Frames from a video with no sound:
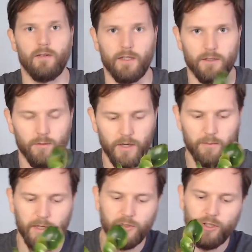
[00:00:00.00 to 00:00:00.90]
So what I
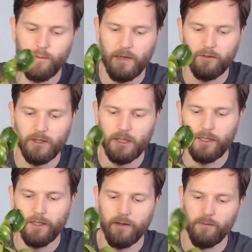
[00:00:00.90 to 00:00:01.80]
mentioned about
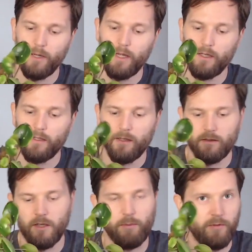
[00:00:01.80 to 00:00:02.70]
the
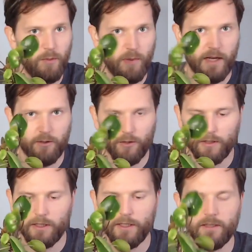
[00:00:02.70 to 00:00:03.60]
top of the pot
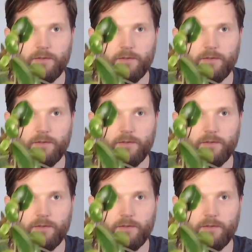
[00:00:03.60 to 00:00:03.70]
earlier,